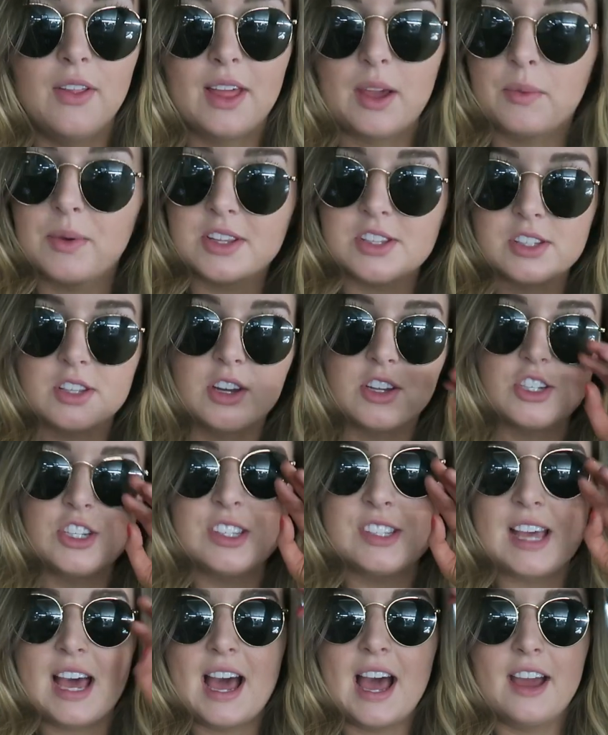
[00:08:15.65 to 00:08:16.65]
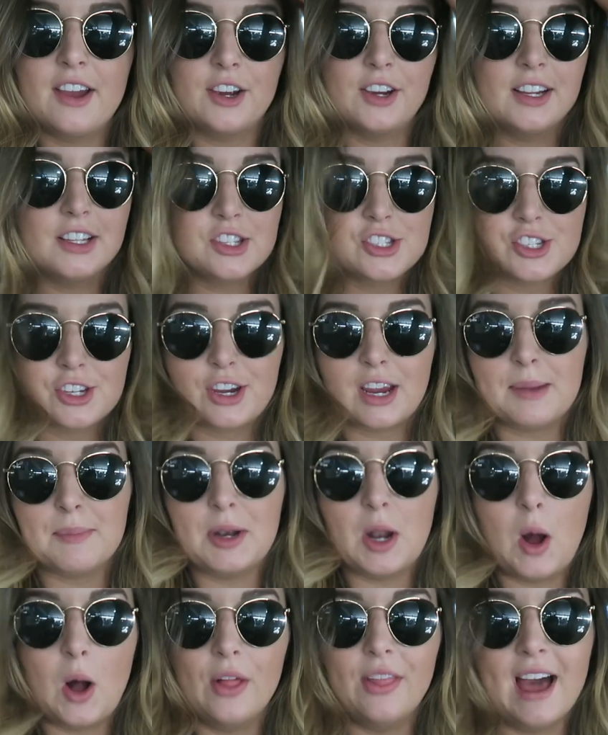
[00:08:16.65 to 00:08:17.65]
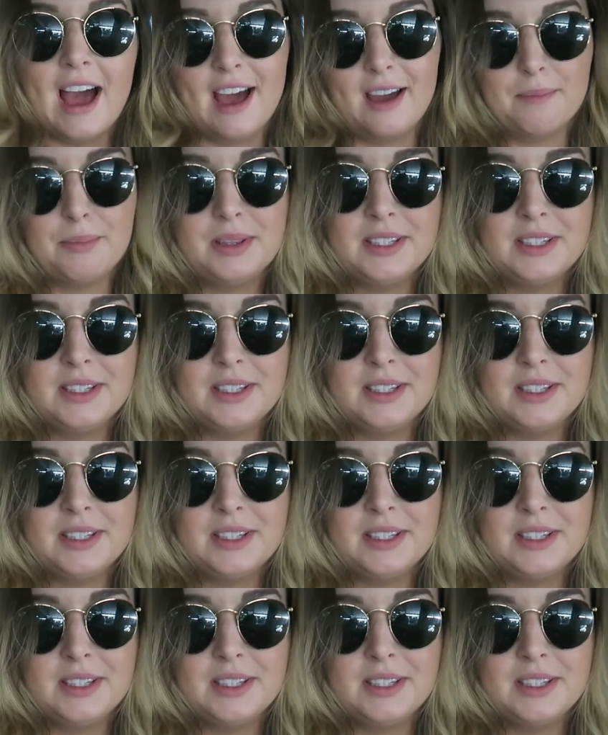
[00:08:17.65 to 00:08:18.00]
like what salon she's at, her Instagram and all that.